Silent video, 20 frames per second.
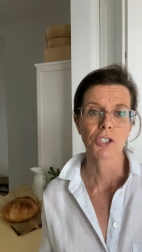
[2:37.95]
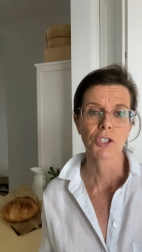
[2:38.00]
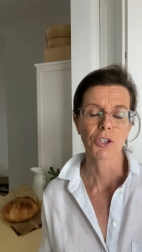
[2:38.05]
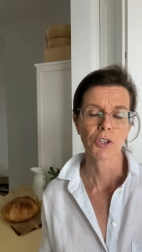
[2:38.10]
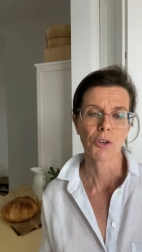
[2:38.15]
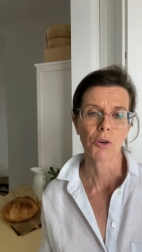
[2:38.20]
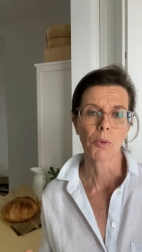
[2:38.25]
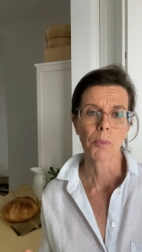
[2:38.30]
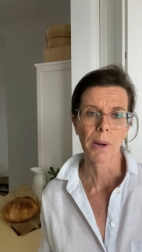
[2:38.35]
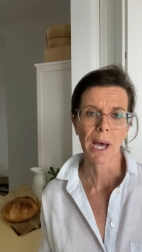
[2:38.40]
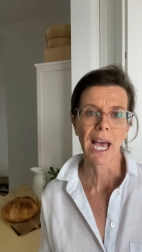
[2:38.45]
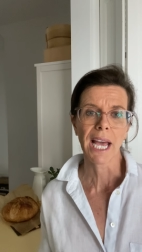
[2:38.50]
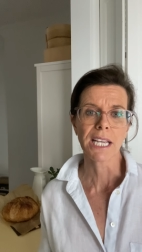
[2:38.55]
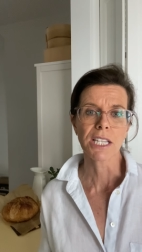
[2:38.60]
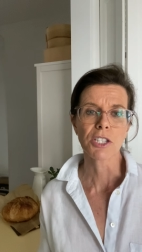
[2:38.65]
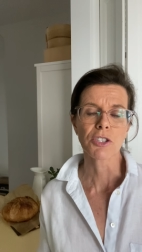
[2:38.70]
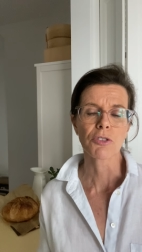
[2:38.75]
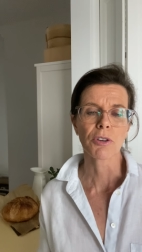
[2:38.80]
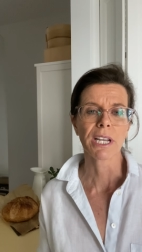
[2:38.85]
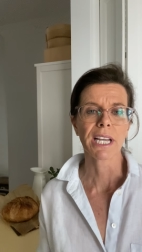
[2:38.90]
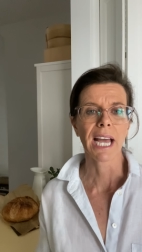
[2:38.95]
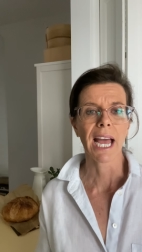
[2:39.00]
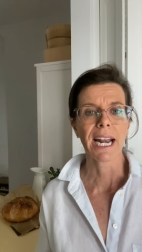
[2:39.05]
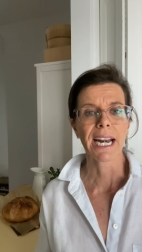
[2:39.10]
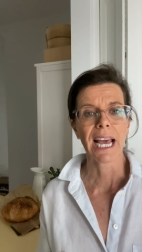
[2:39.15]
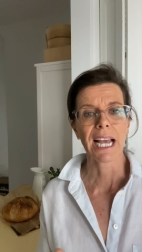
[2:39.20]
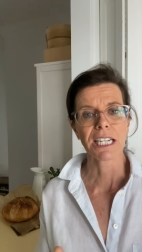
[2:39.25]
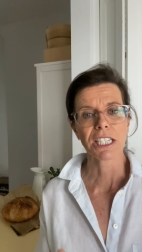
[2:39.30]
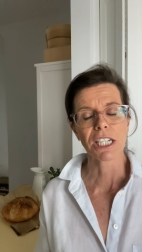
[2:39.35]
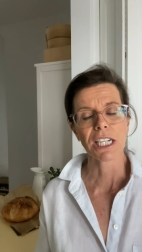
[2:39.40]
to your pastry
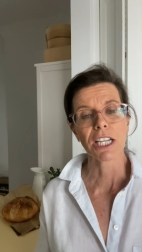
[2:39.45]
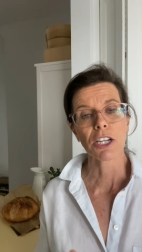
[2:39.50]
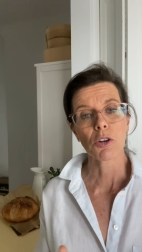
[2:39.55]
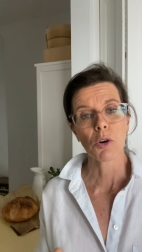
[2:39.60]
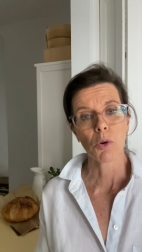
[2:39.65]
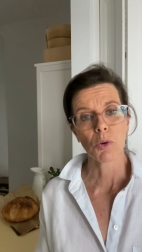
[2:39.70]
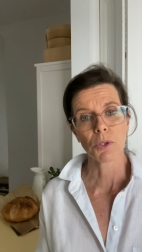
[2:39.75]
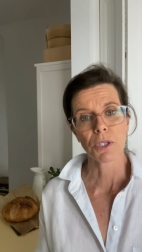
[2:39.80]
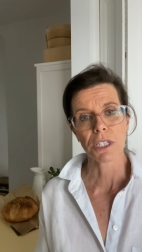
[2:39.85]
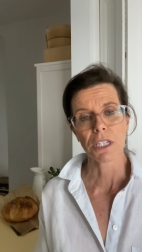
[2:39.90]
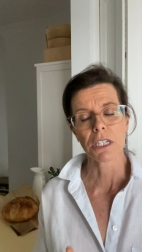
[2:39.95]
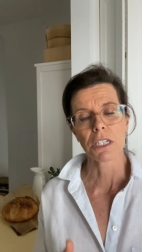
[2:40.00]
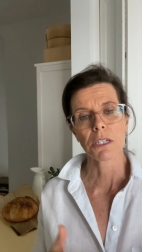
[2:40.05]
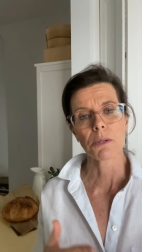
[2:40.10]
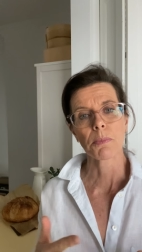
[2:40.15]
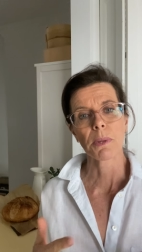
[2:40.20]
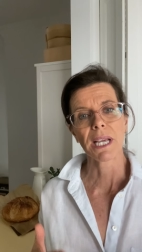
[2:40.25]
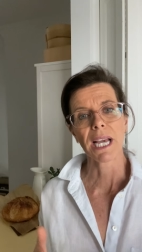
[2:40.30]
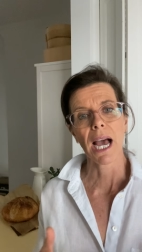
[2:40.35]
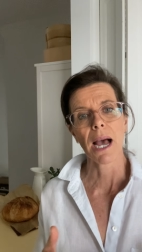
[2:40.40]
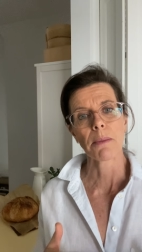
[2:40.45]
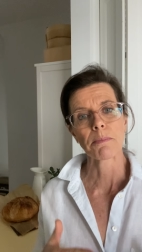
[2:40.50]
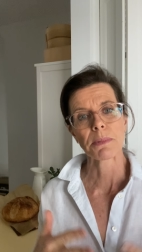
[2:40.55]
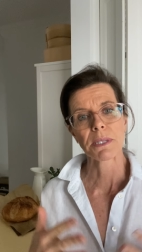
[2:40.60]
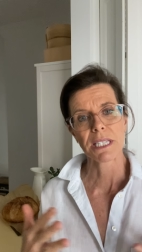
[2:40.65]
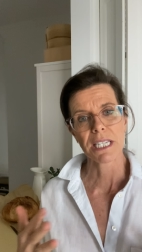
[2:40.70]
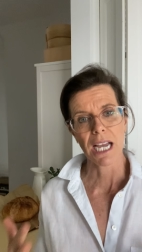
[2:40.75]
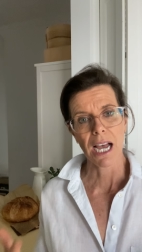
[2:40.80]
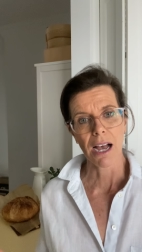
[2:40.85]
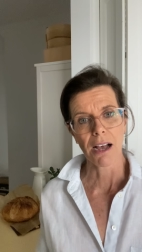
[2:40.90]
can actually cause it to become
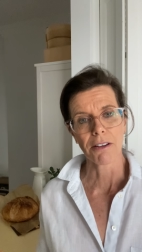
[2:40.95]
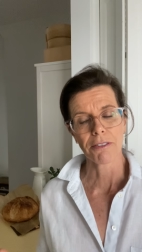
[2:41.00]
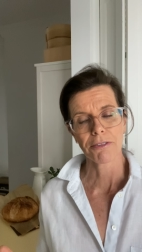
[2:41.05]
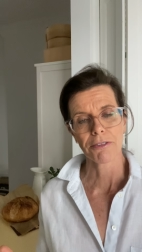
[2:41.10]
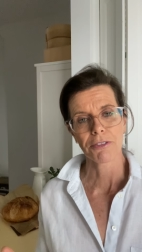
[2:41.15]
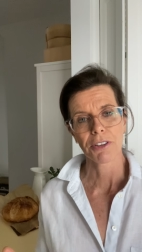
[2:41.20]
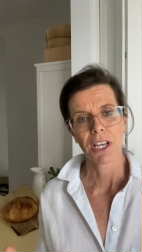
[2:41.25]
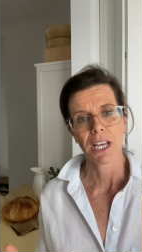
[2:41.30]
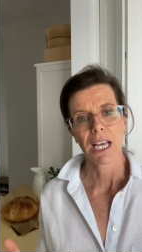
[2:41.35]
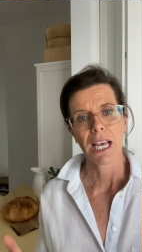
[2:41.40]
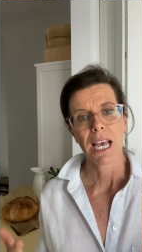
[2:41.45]
tough